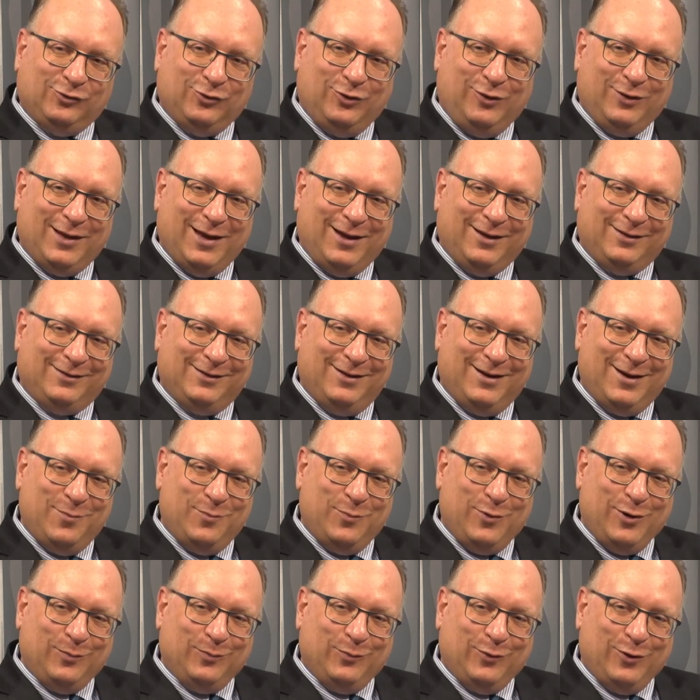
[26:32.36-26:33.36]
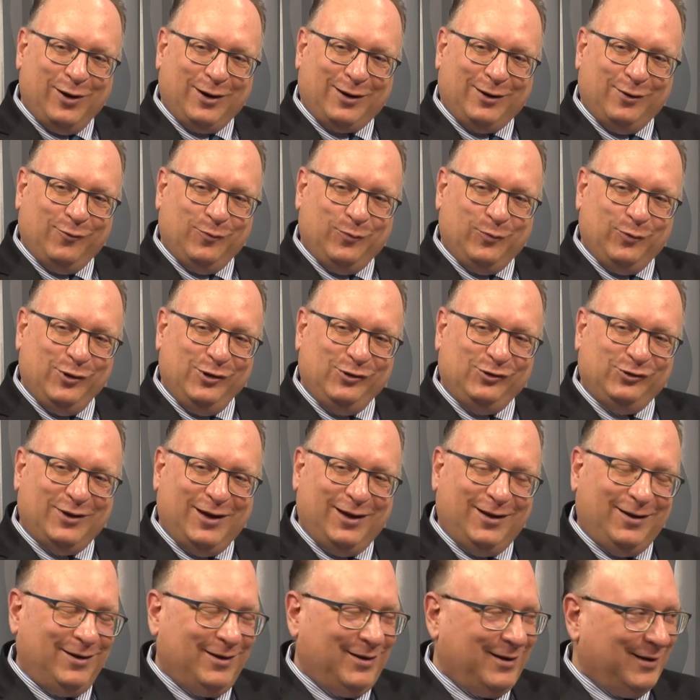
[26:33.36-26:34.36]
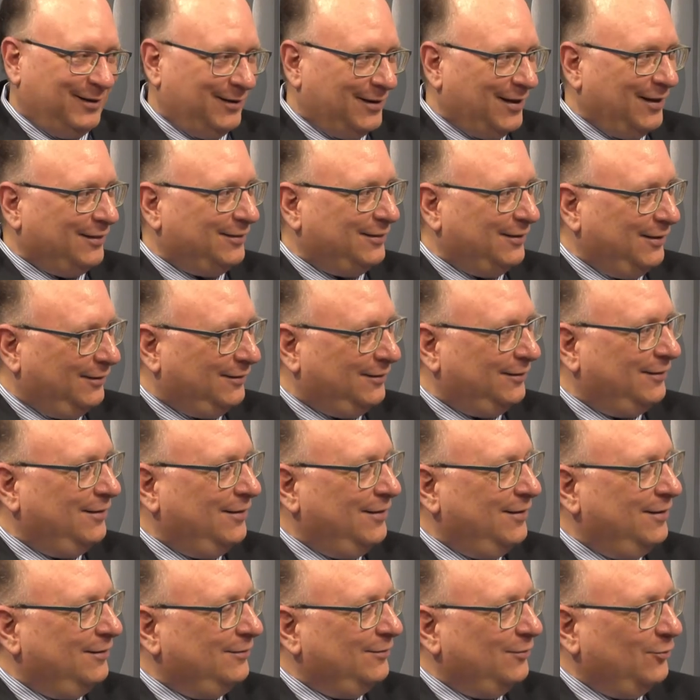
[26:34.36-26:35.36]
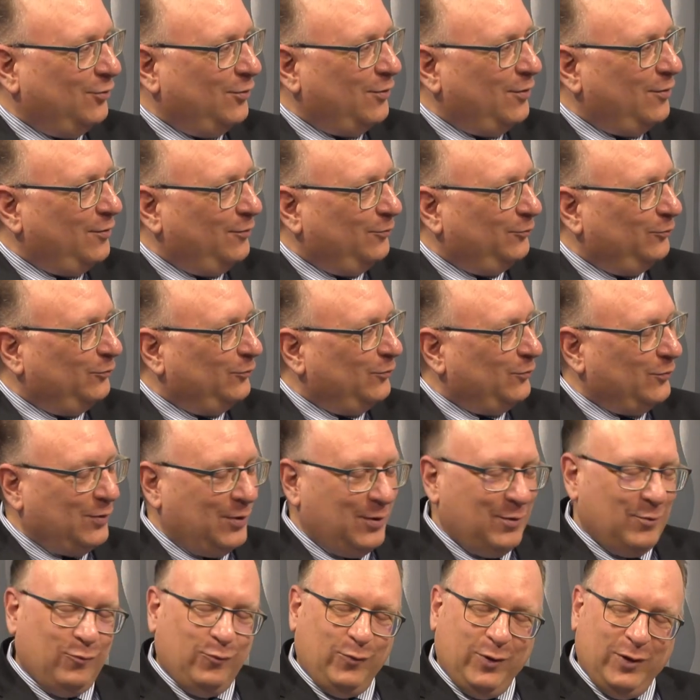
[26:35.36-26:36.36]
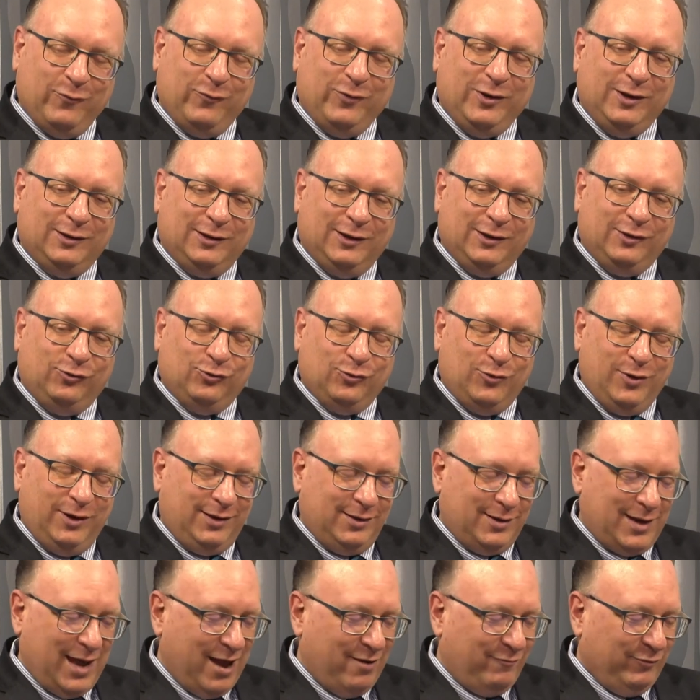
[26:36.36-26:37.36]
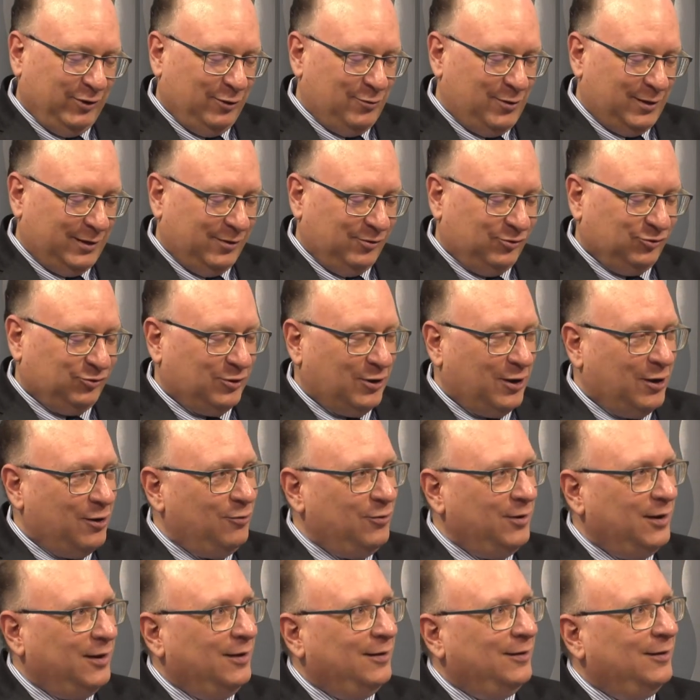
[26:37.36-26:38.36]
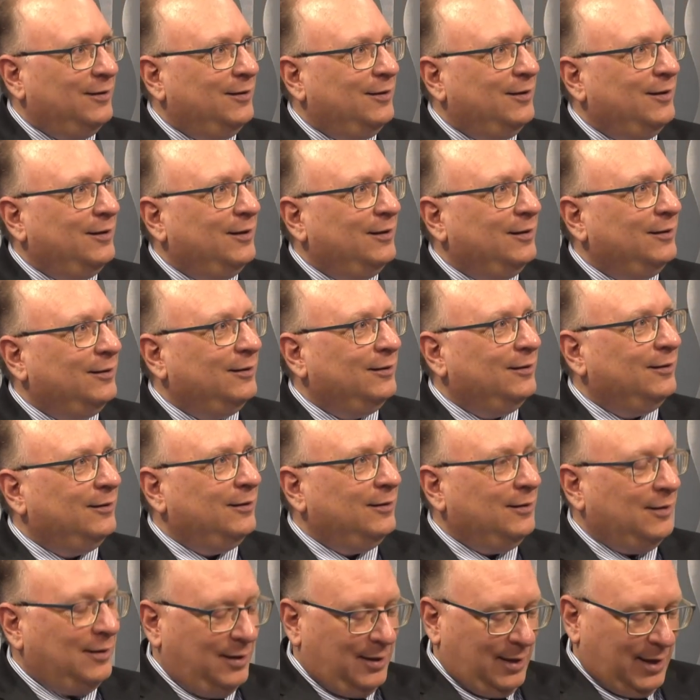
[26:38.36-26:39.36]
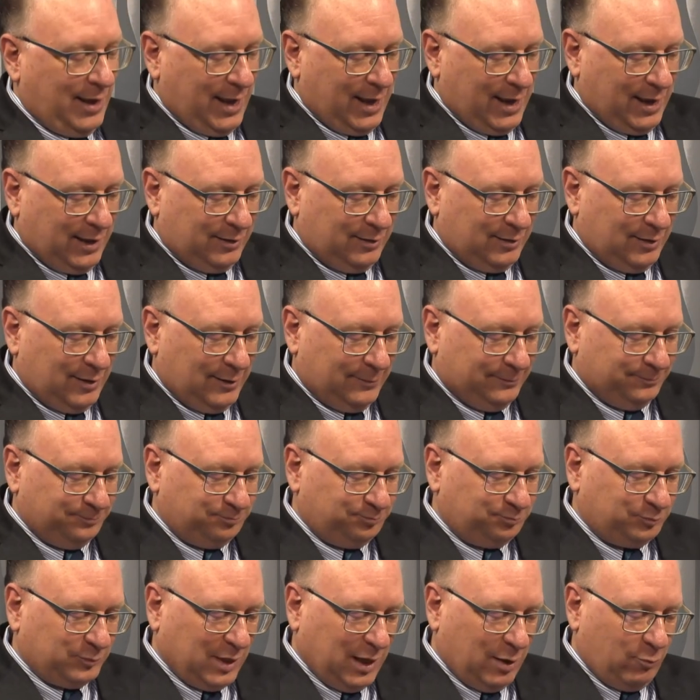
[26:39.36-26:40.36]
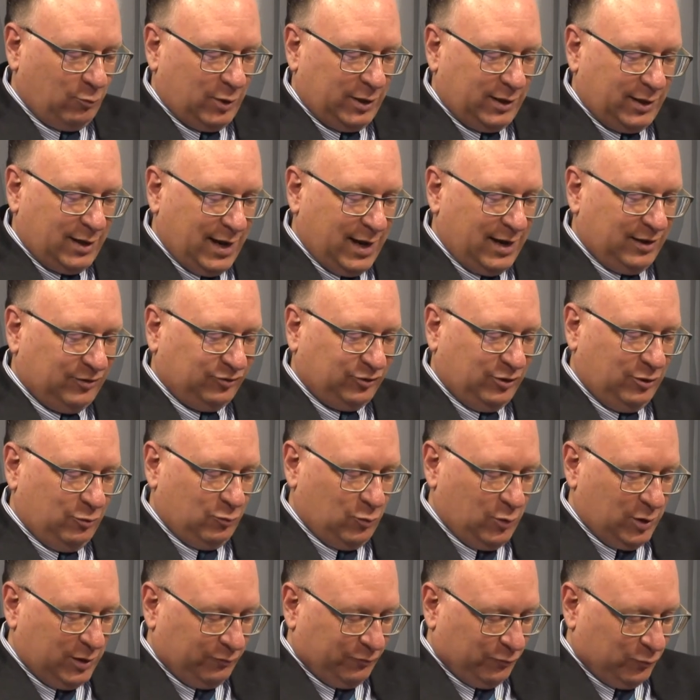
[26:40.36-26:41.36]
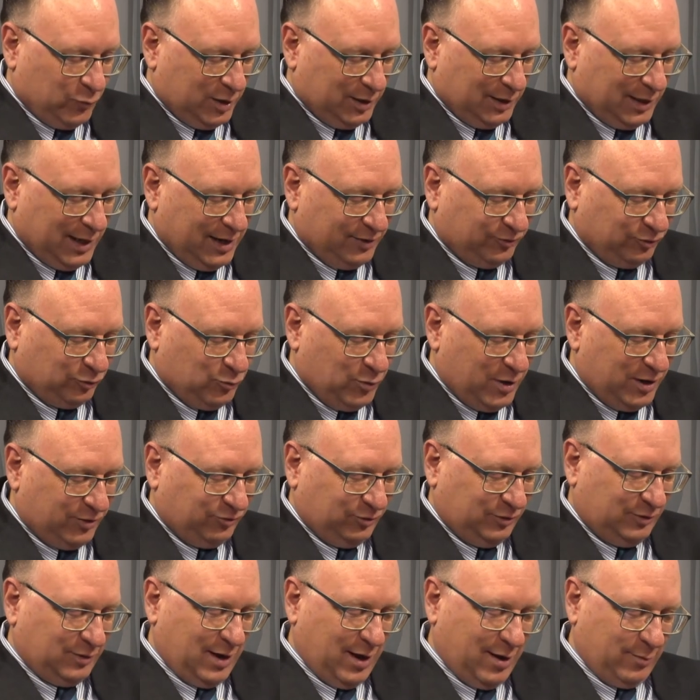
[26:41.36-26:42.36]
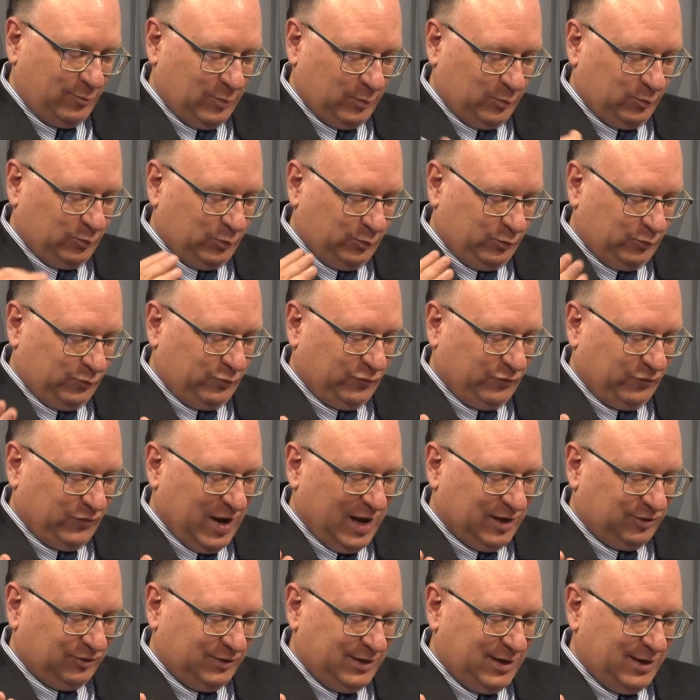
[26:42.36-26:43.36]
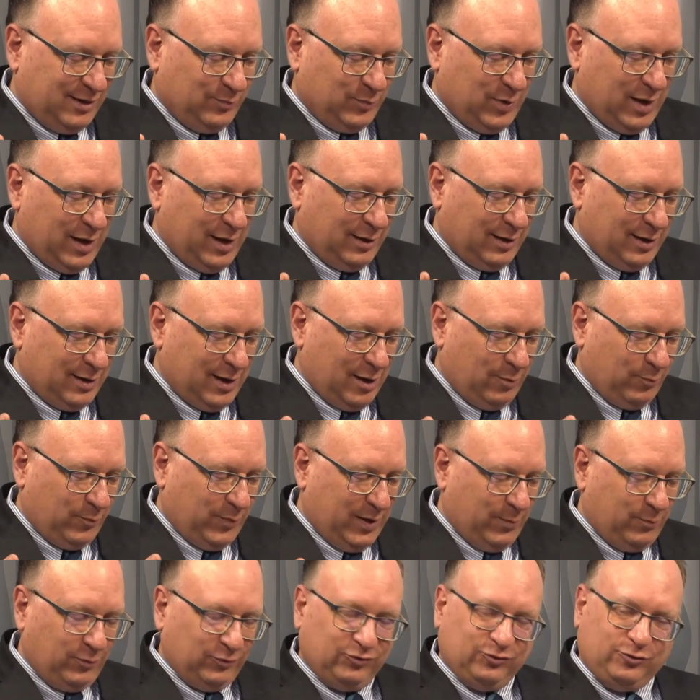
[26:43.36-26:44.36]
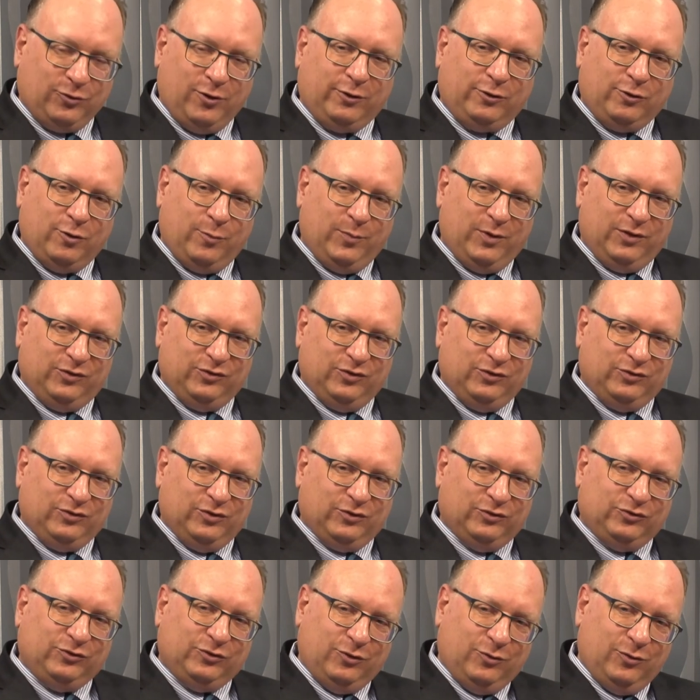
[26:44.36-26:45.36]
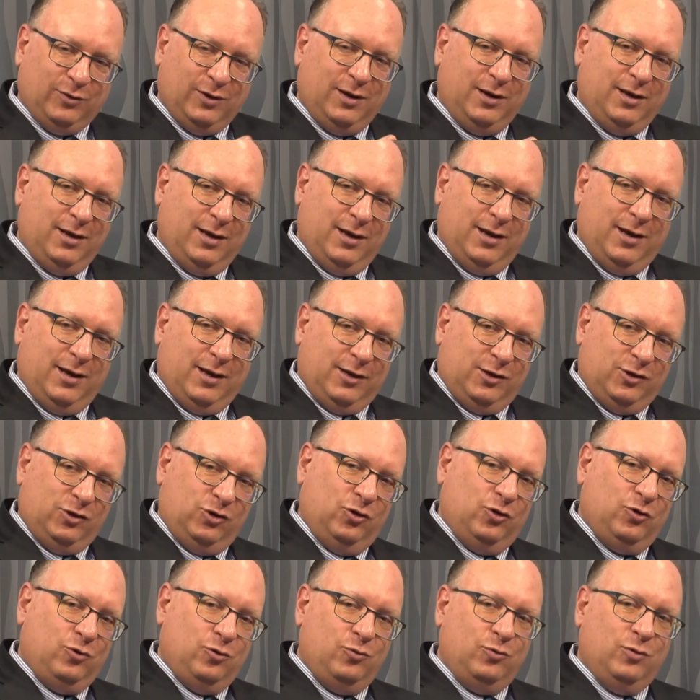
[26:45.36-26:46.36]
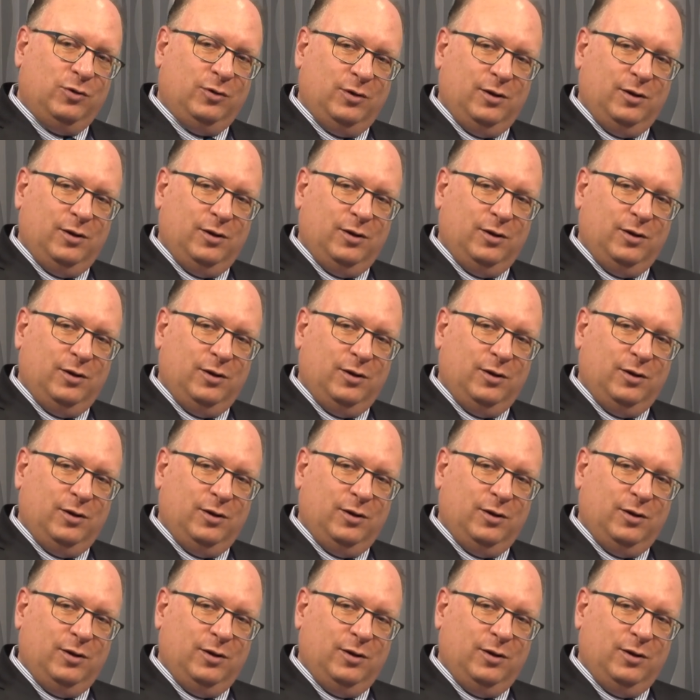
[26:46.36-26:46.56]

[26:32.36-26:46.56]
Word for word: all that today, Mark. I appreciate it. And thank I think the, um, we really enjoyed having you on the show. Absolutely. And um, I wanted to ask you one, one last question. I'm fascinated by how people start their businesses. So you